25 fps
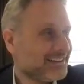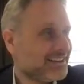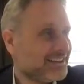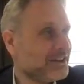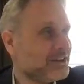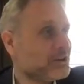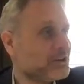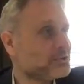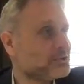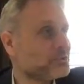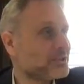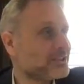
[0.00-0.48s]

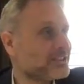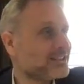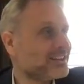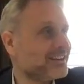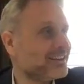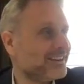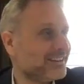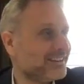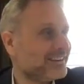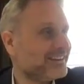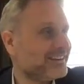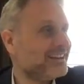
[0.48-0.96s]
Kiddush was
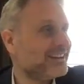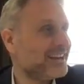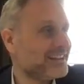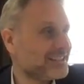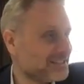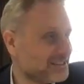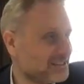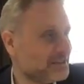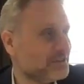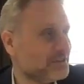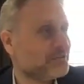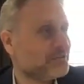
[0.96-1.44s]
here.
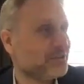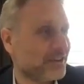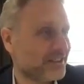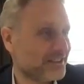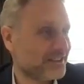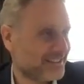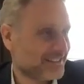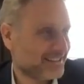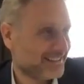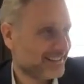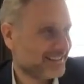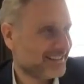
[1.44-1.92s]
That's the
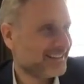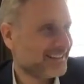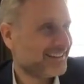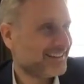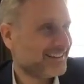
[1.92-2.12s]
difference.